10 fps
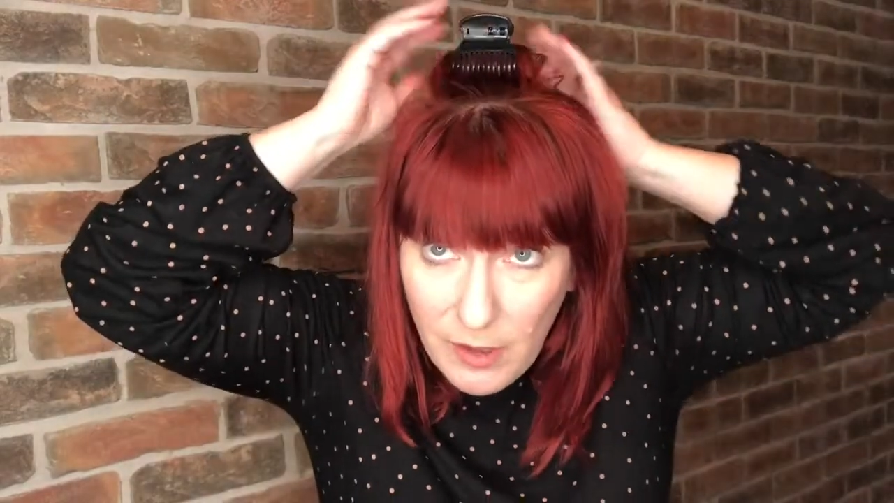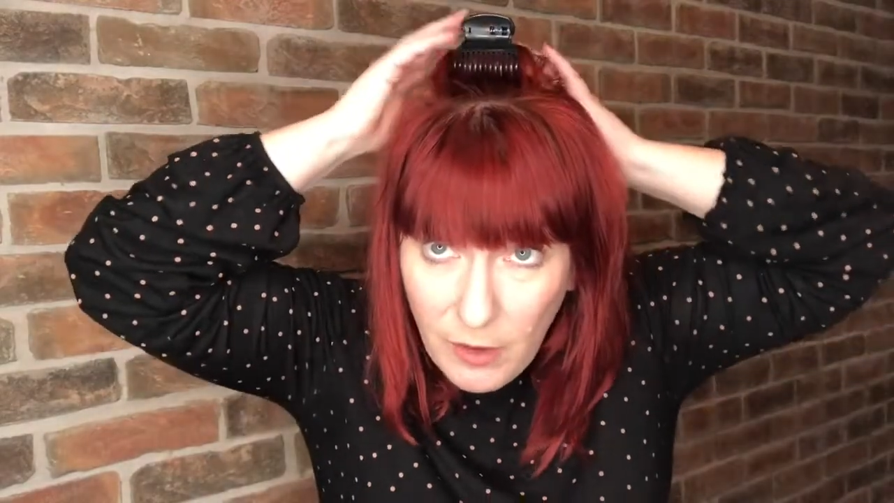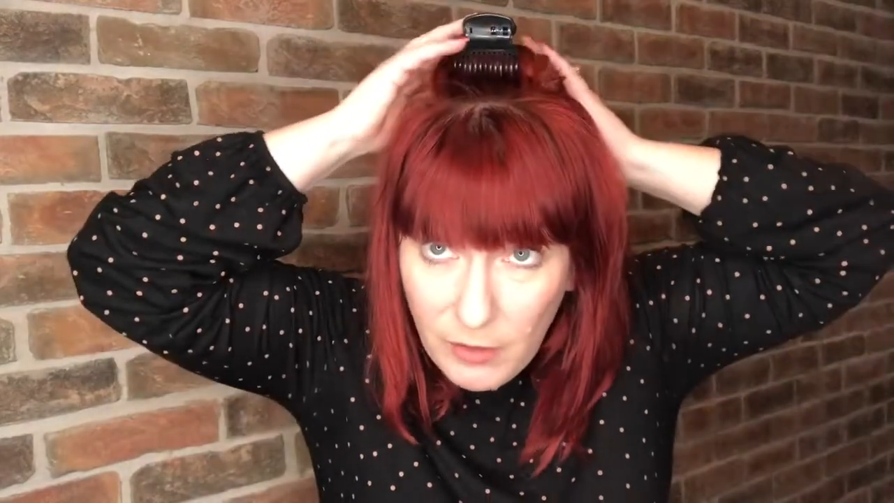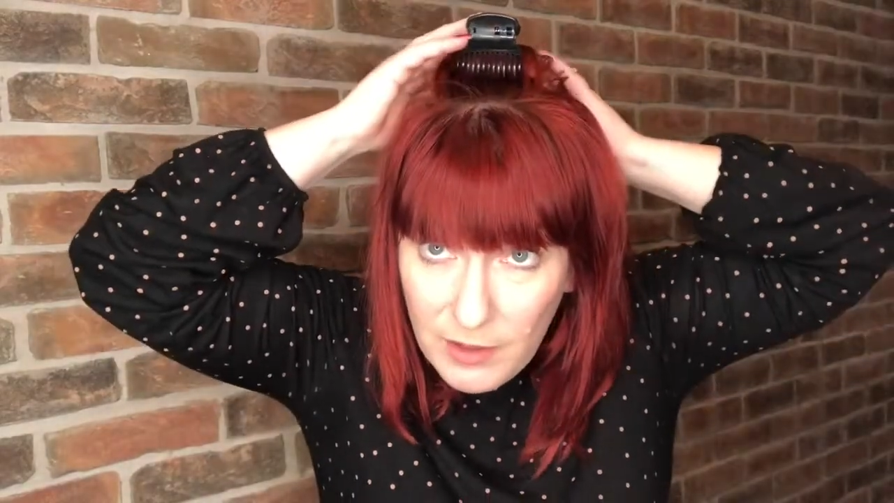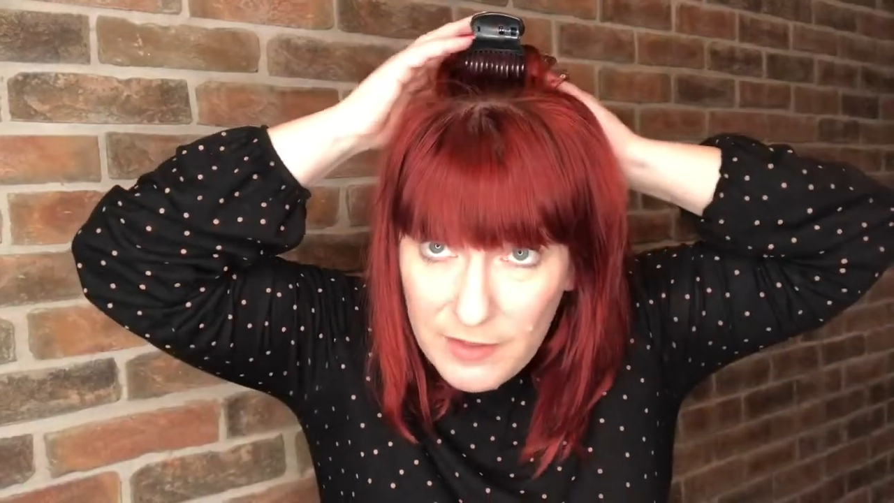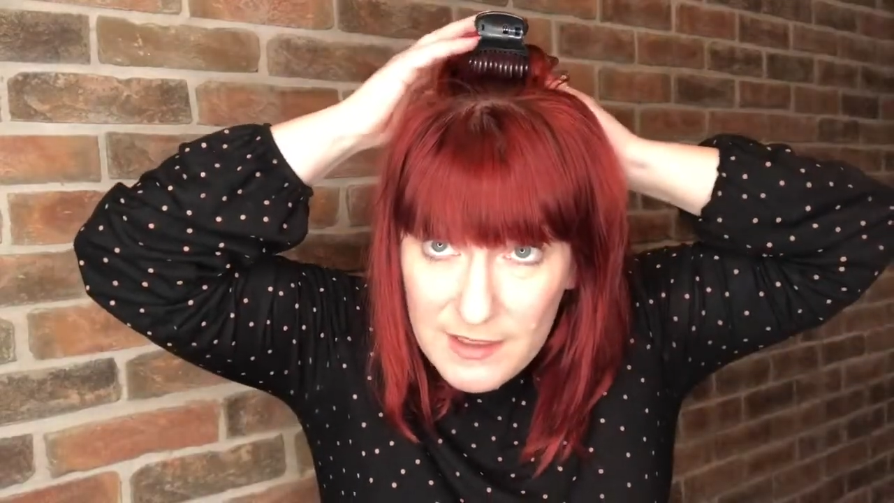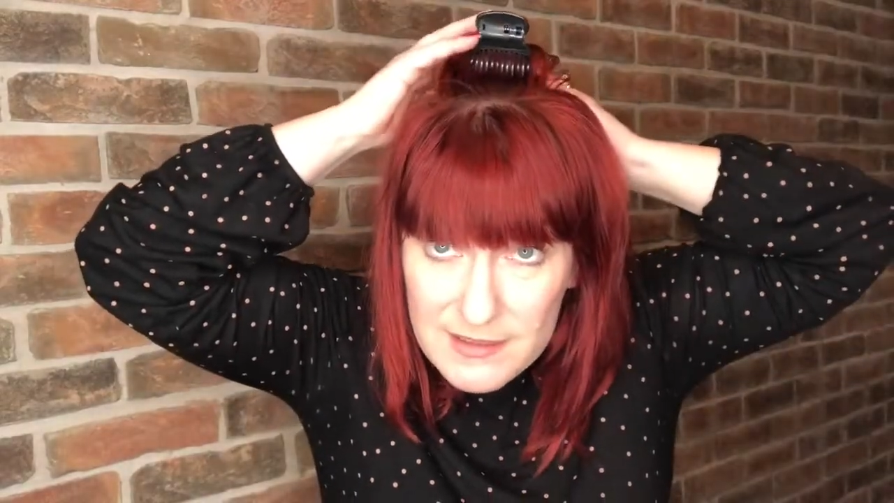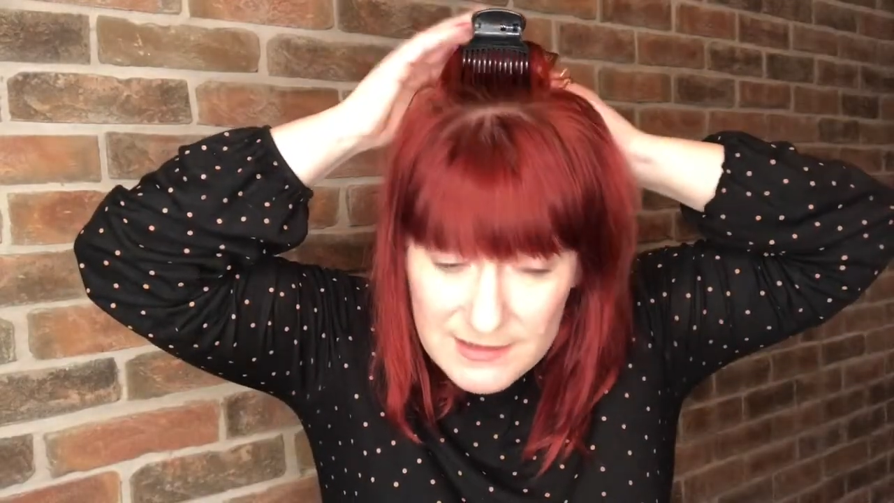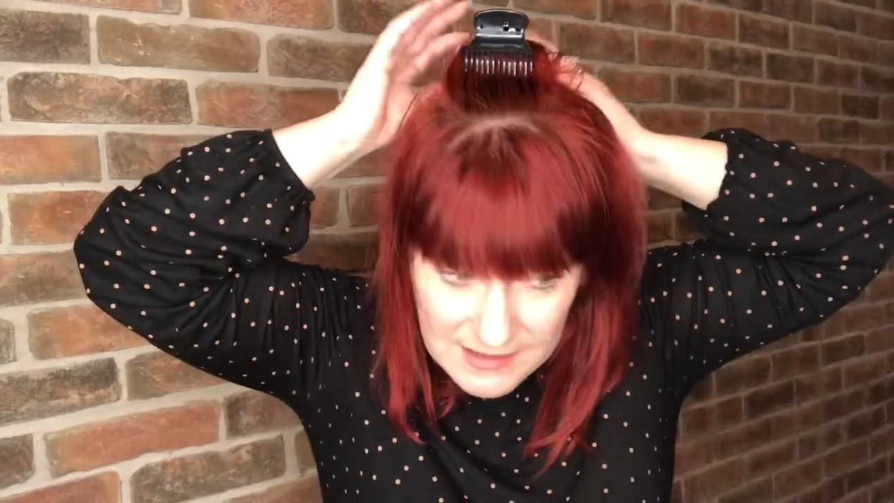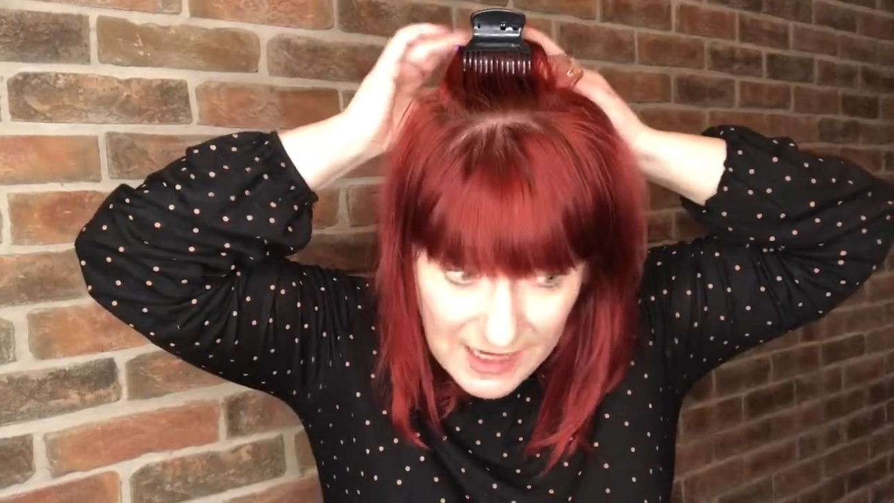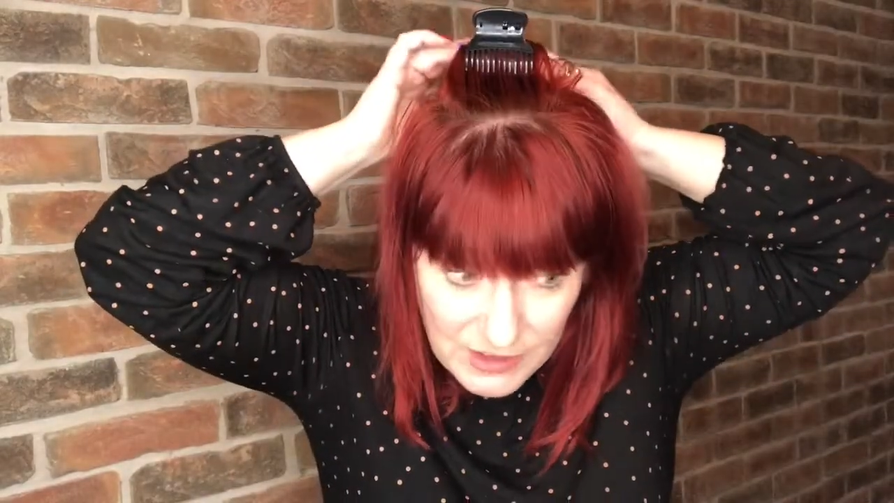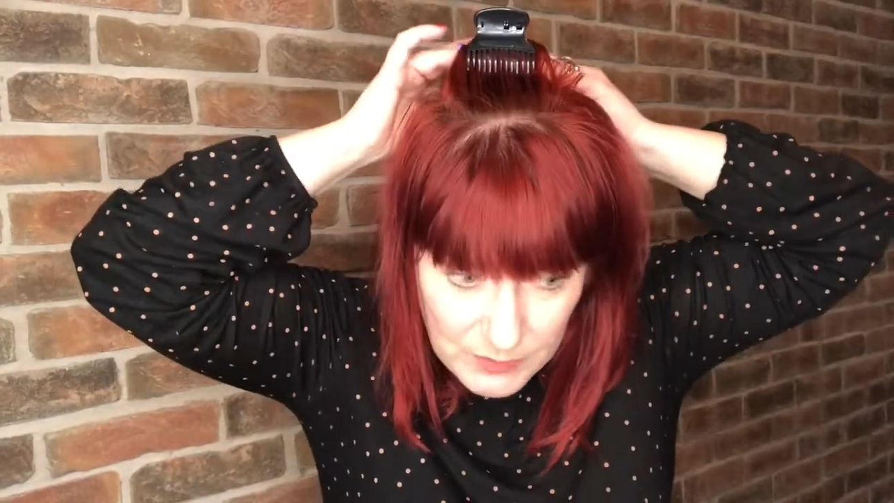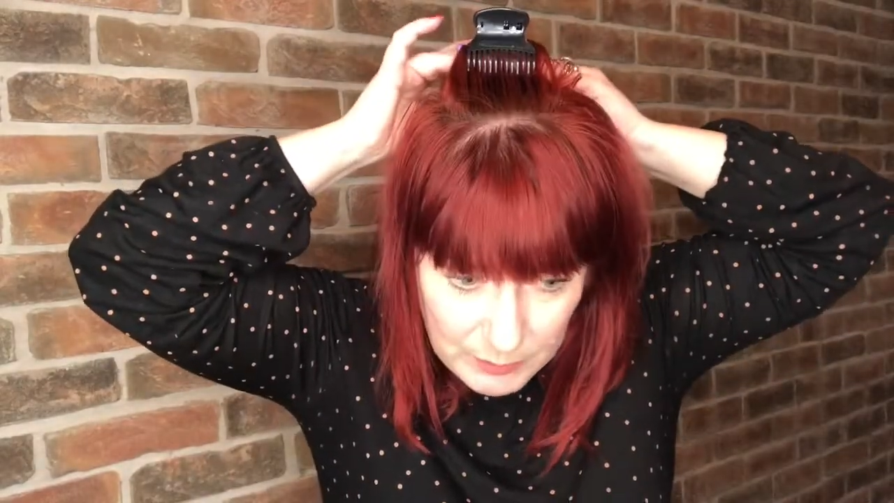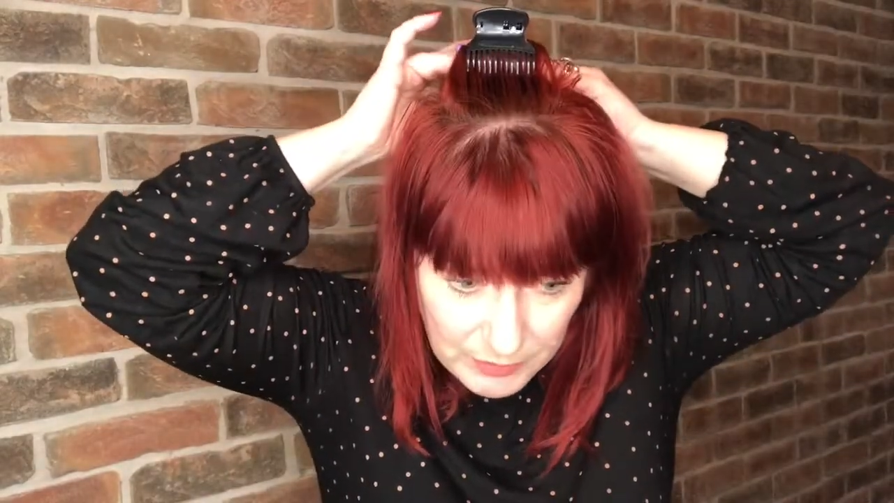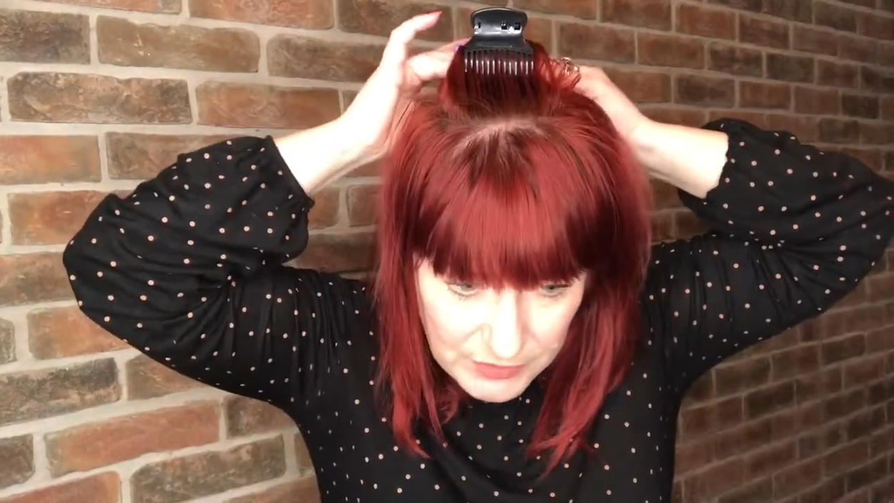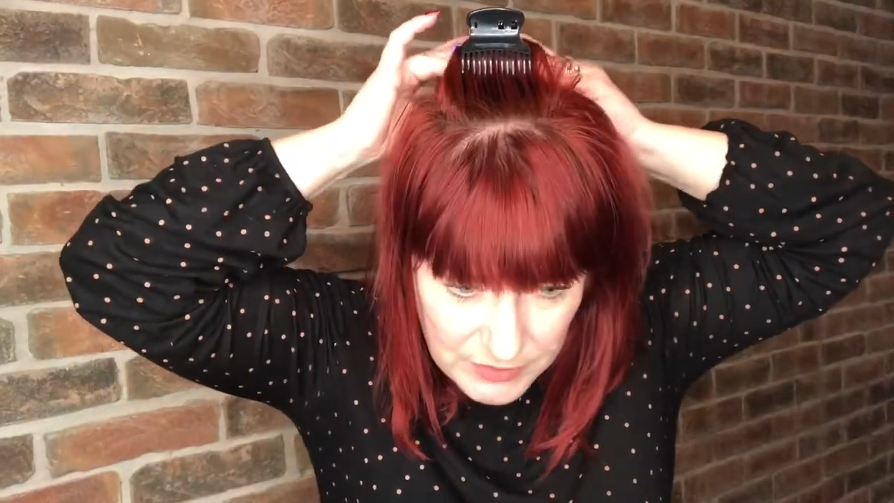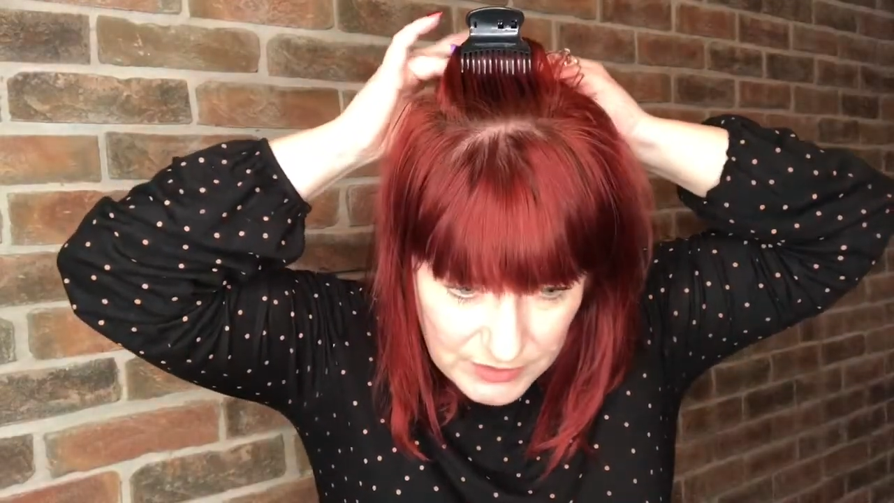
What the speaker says: on the actual product